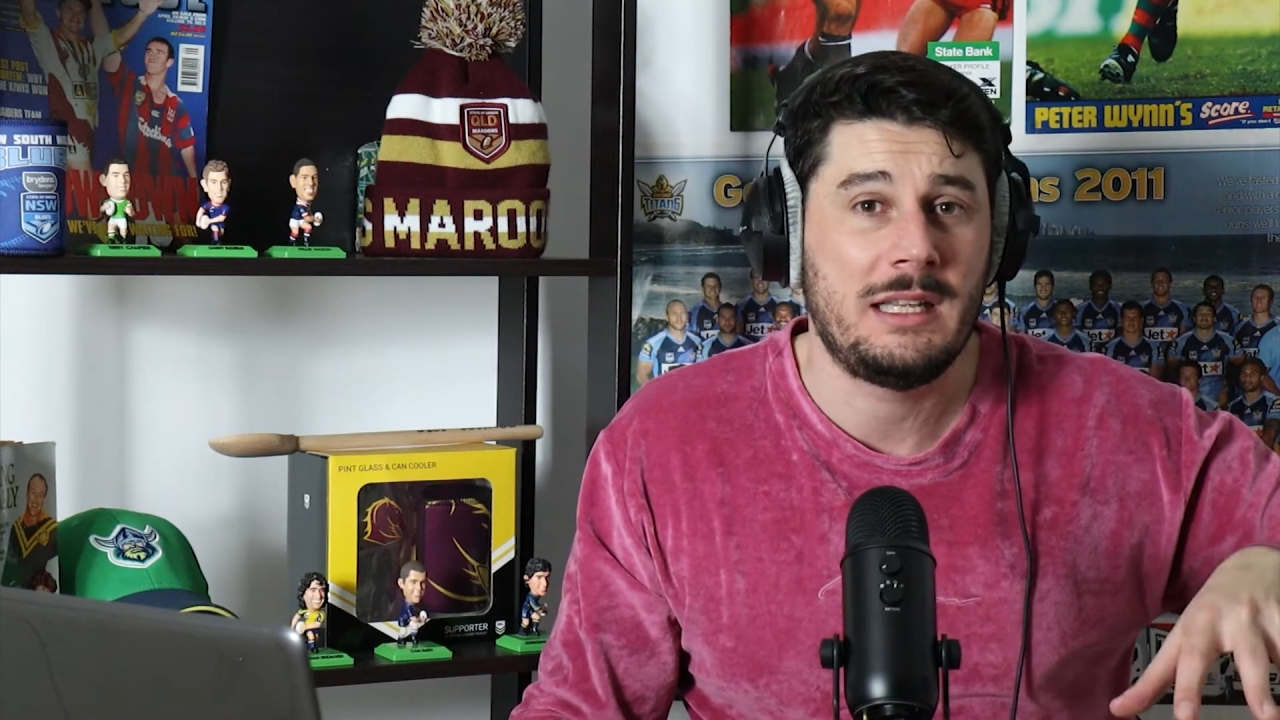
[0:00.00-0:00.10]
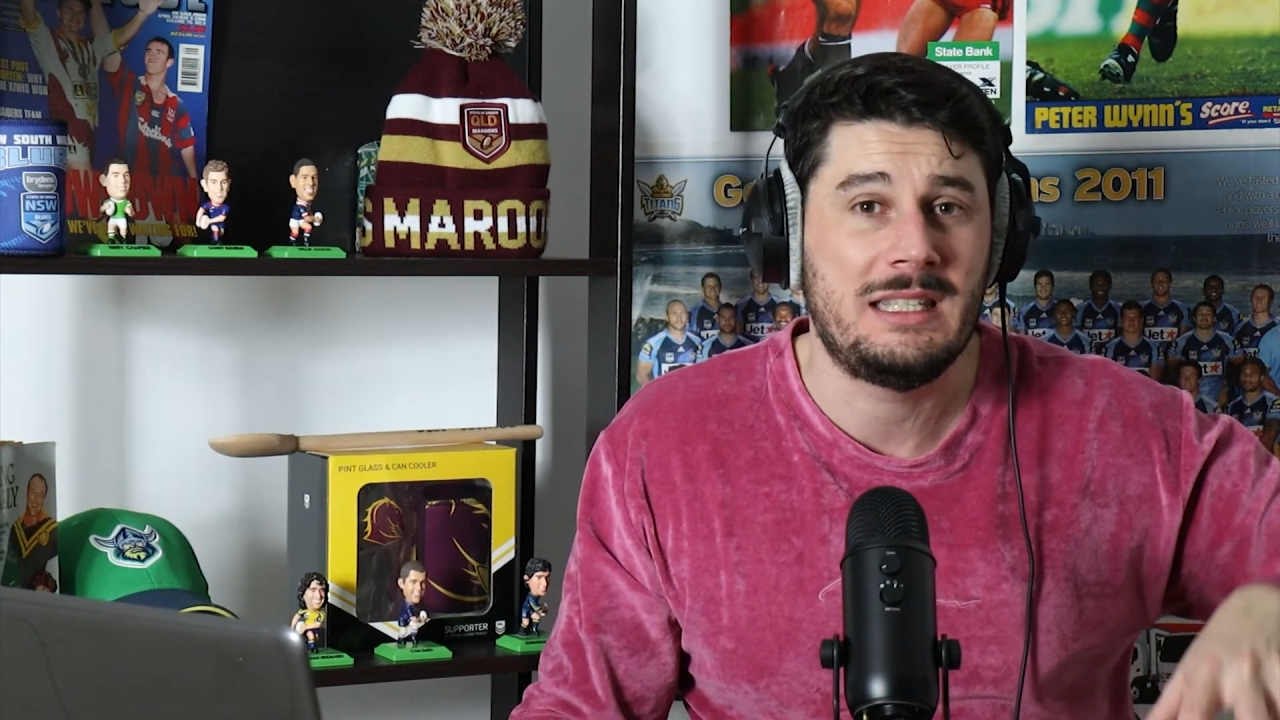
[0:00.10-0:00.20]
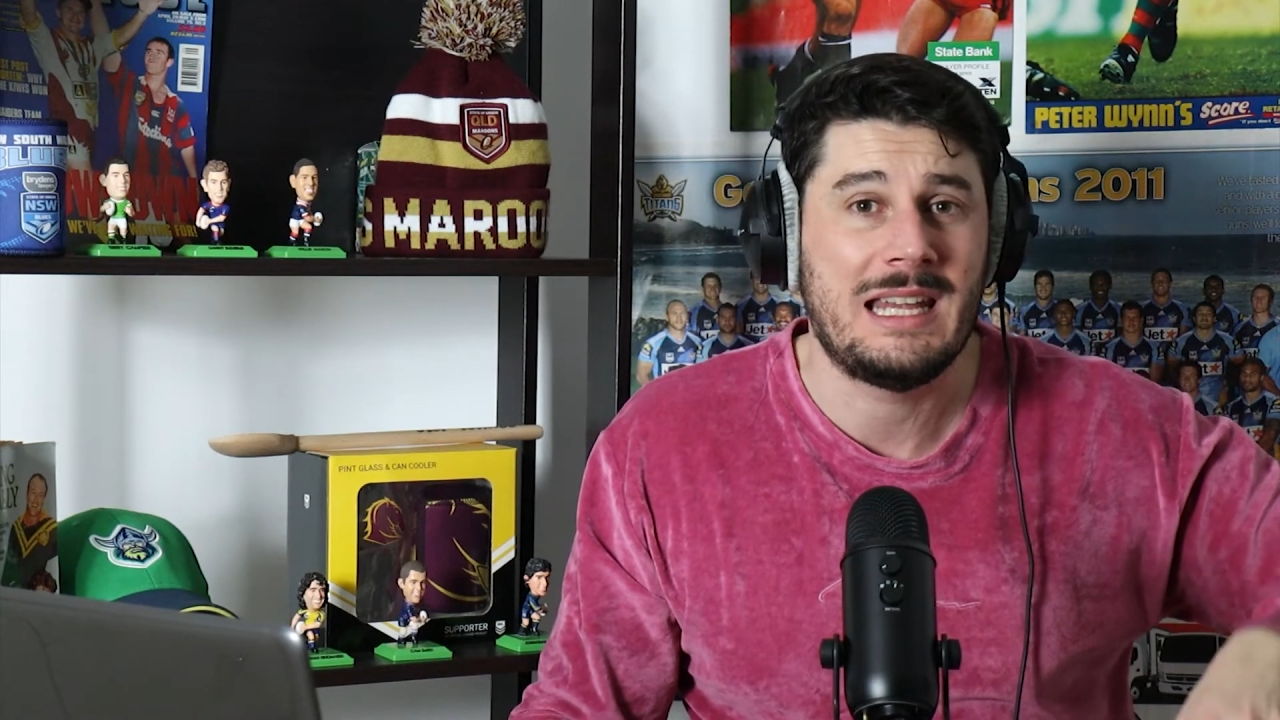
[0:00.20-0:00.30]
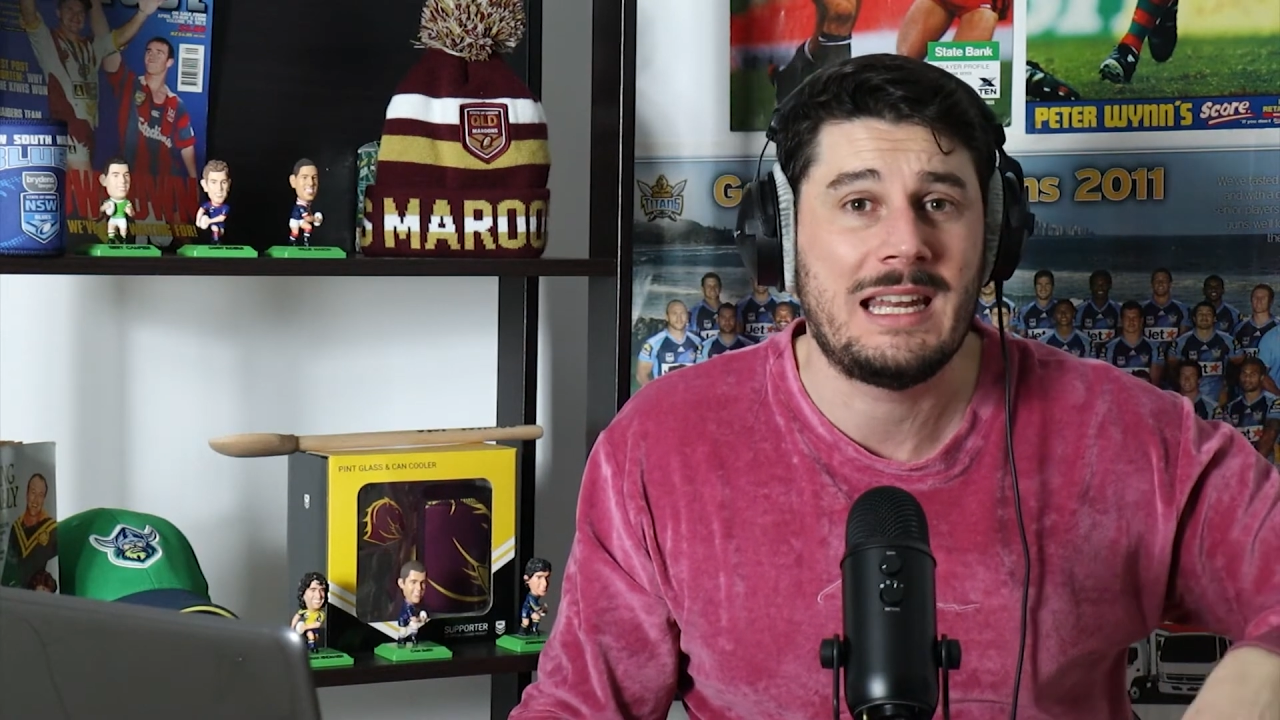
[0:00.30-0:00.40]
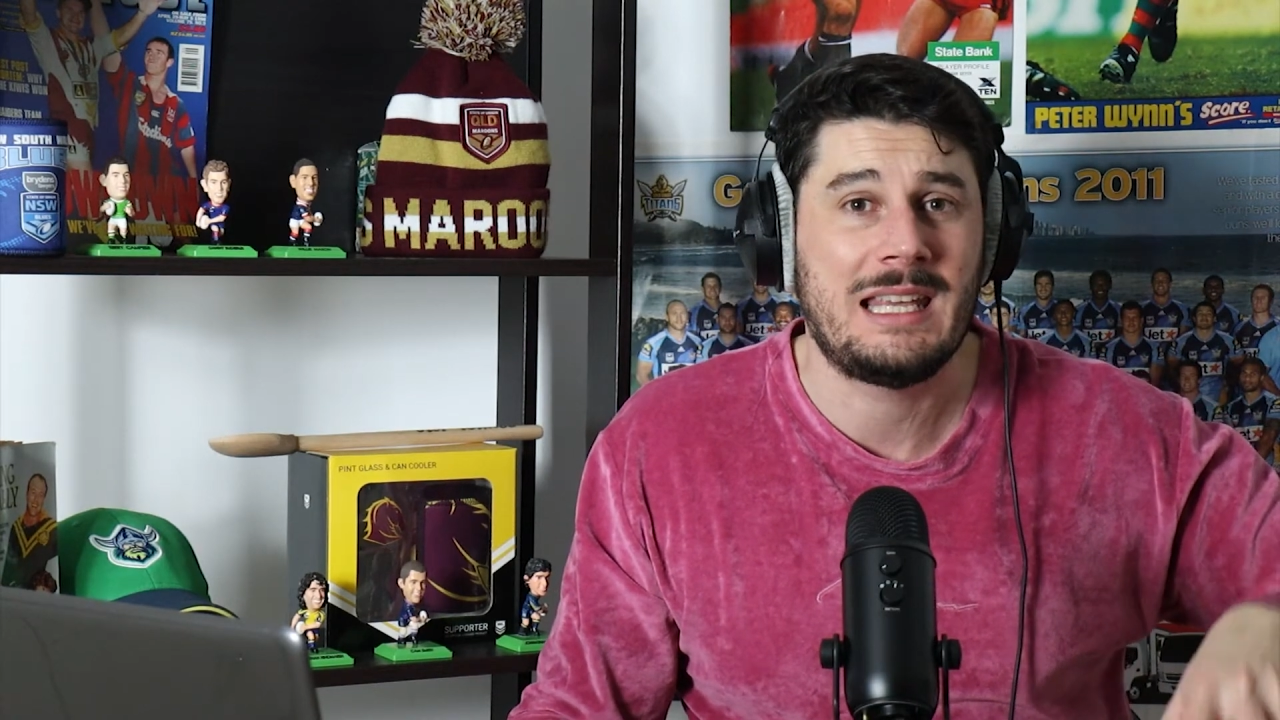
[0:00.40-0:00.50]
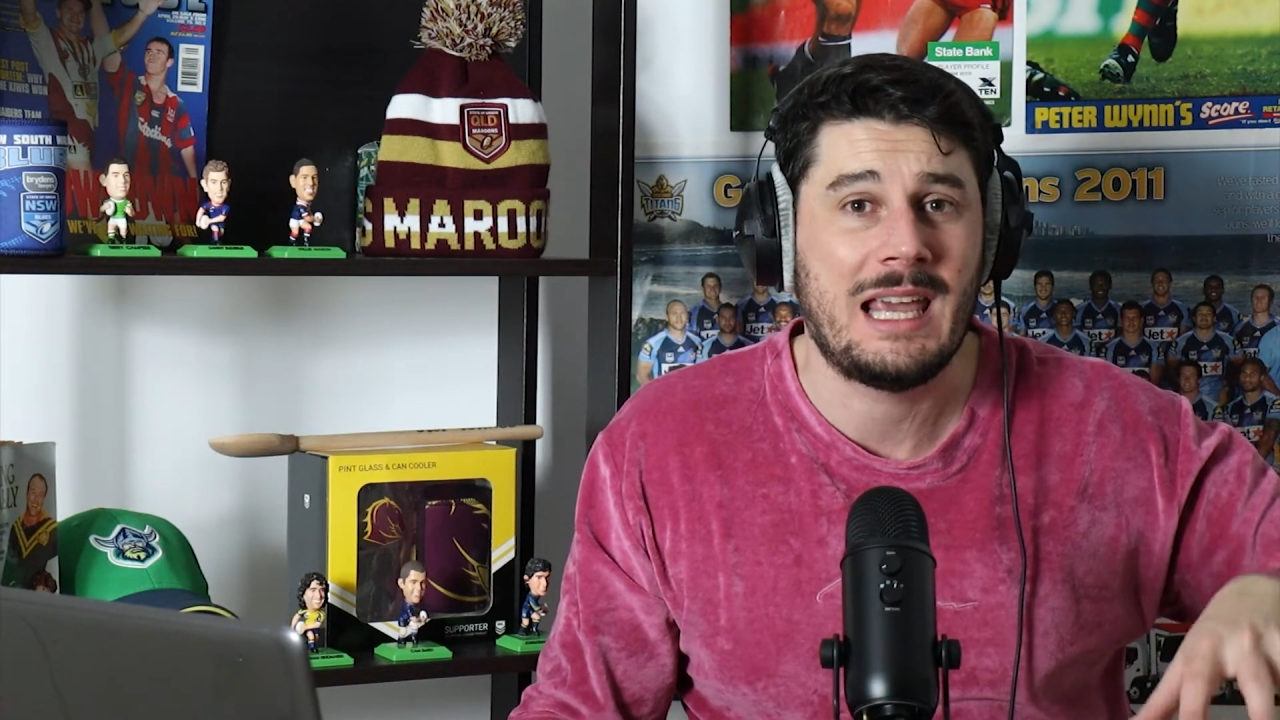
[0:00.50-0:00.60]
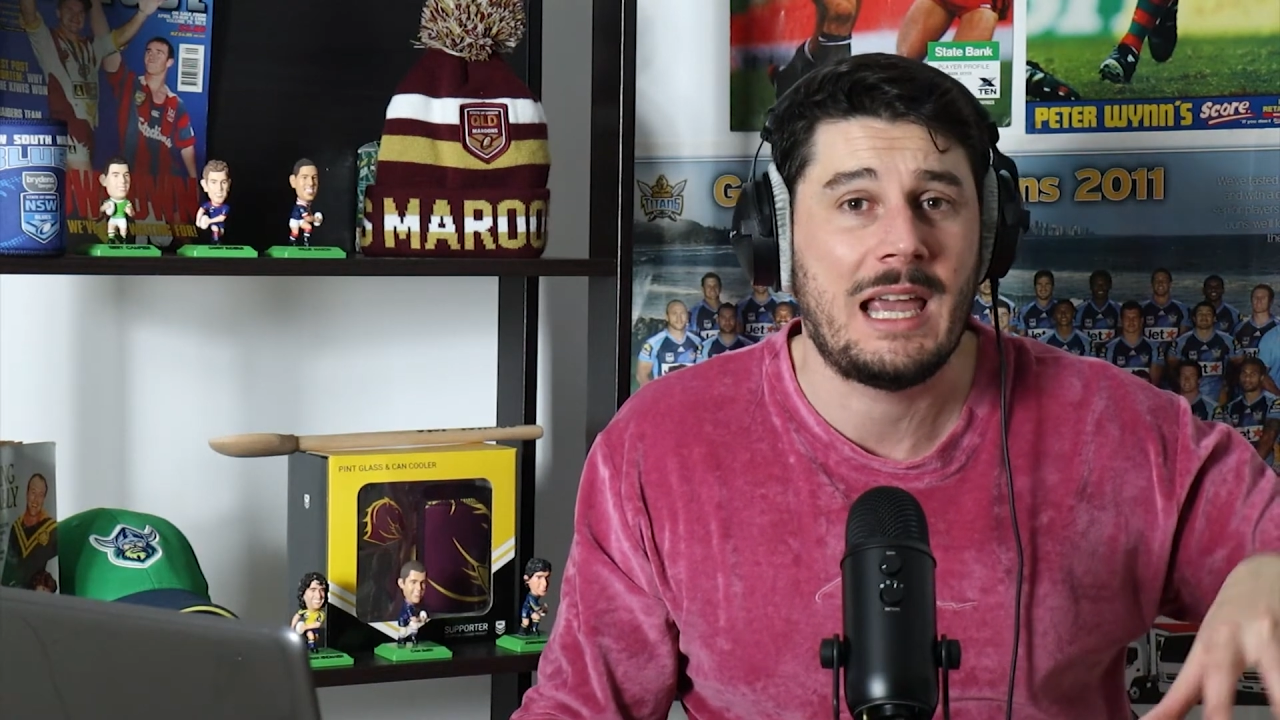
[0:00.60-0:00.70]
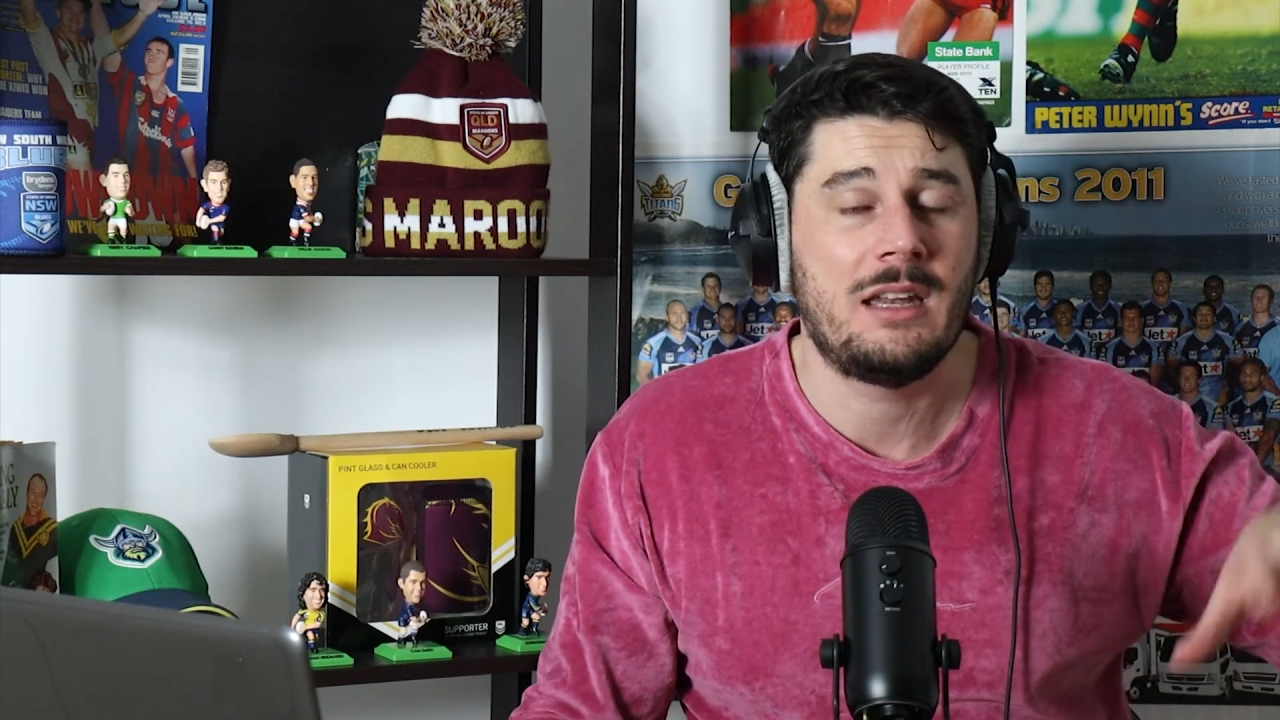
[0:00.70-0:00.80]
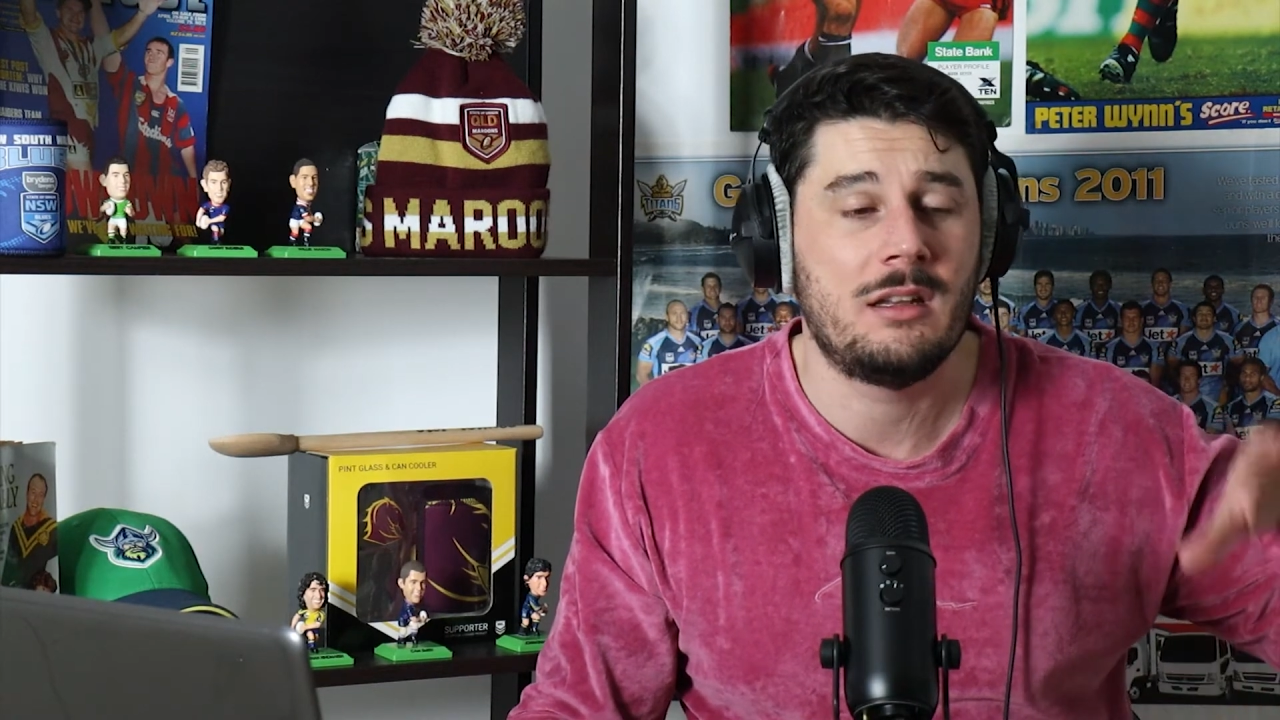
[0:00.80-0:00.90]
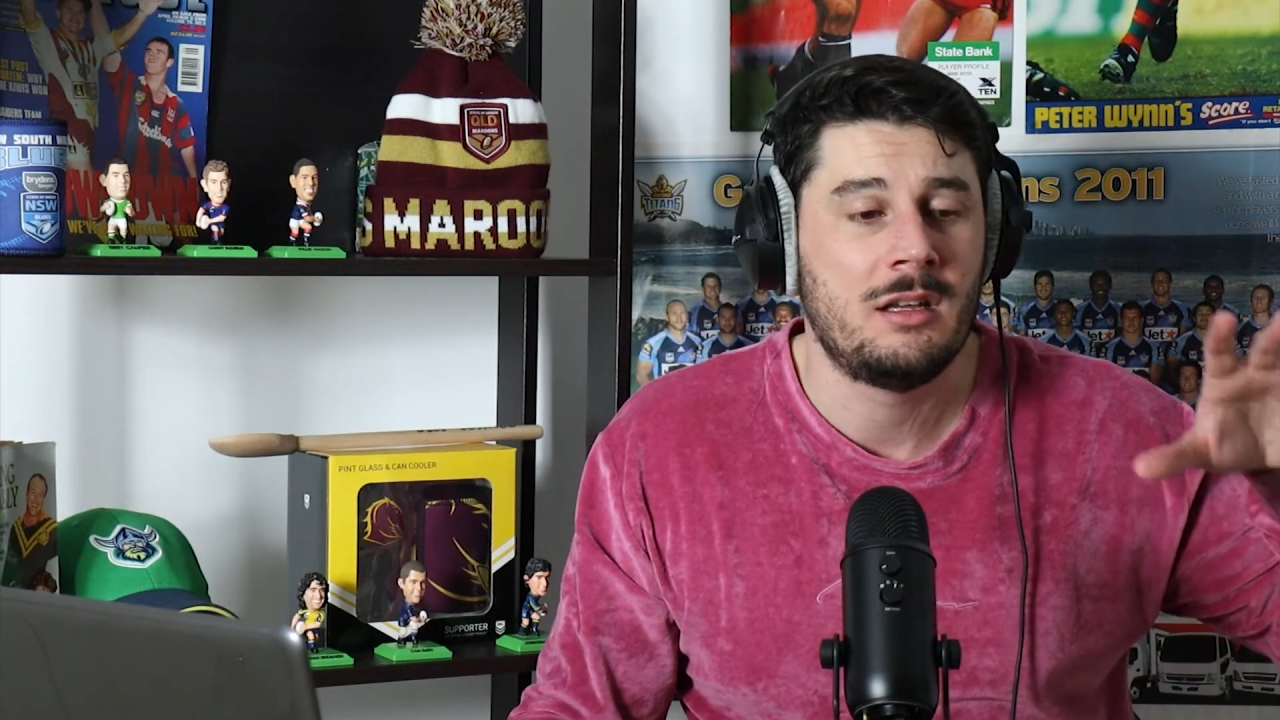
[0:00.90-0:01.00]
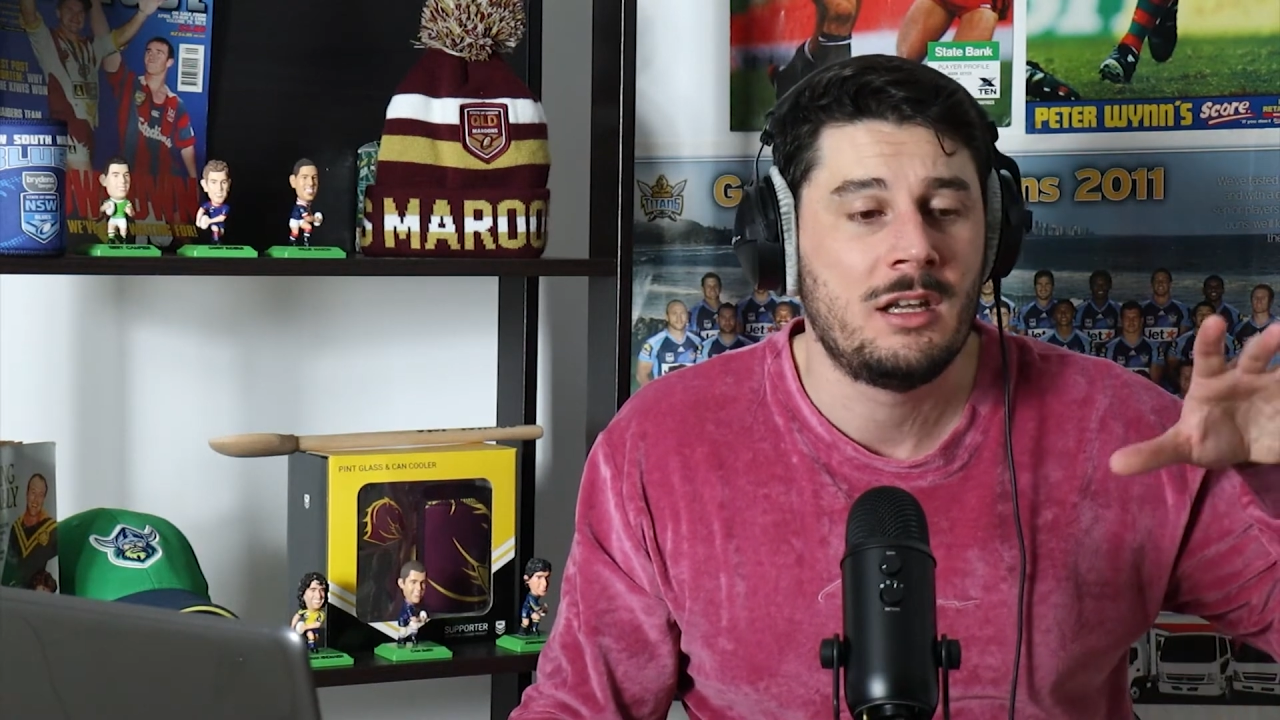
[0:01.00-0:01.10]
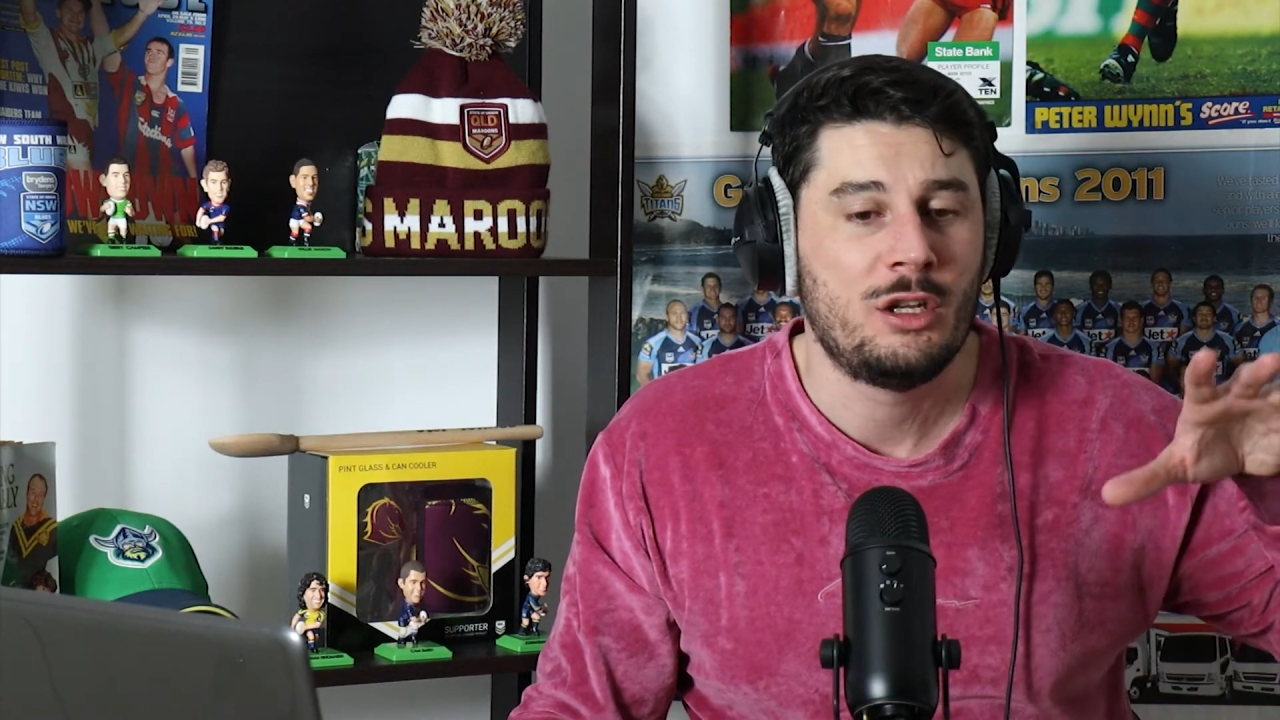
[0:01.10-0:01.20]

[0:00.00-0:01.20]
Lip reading: dedicated